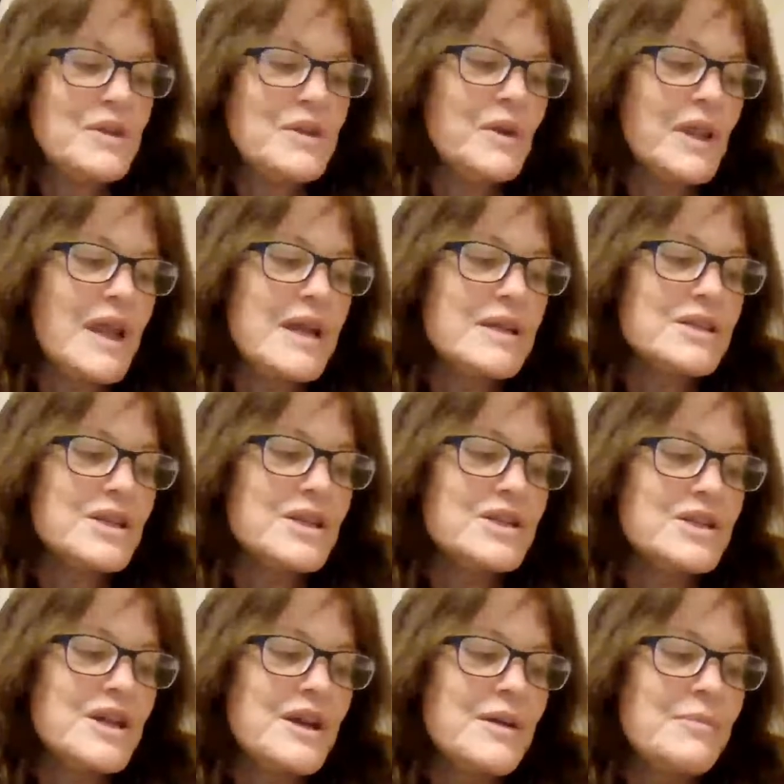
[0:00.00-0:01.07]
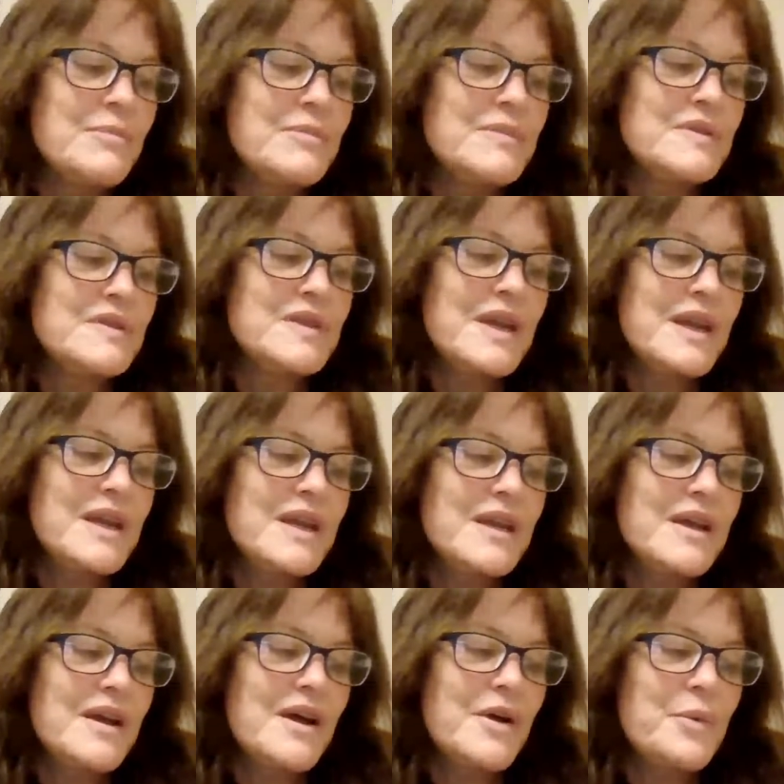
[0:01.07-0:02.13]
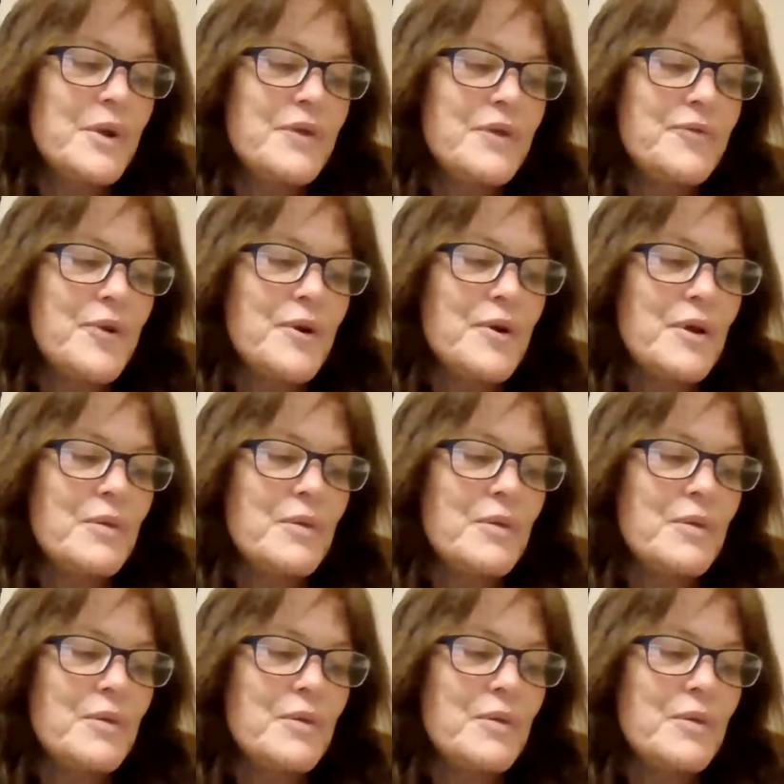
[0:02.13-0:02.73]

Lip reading: B, a collaborative relationship.